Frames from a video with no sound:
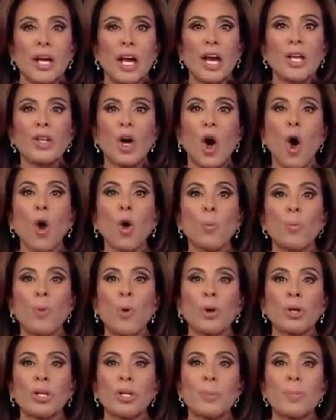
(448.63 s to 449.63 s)
and the whole
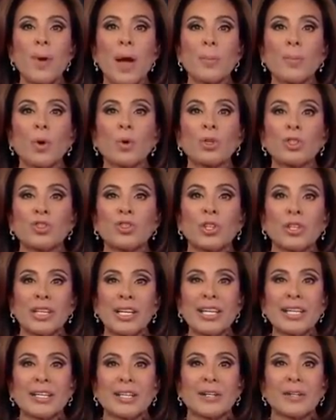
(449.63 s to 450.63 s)
point of the memo was to
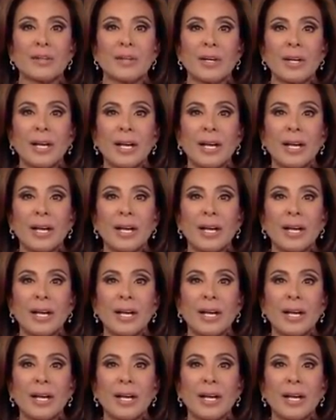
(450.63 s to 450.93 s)
leak it.